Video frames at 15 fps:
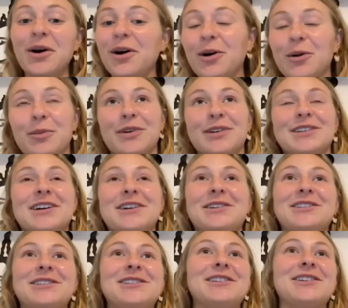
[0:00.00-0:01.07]
homework done
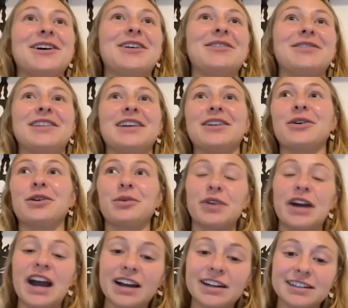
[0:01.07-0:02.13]
and stuff, and then go to
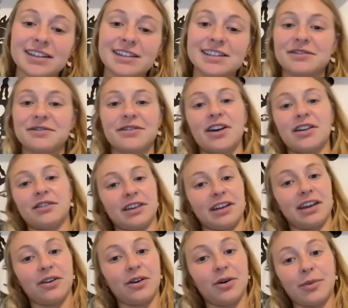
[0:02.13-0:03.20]
practice and finally
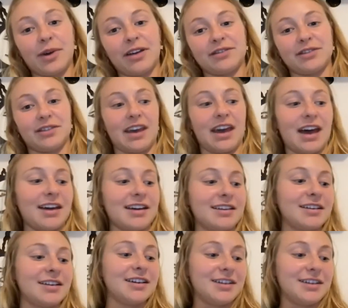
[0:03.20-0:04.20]
get home after that.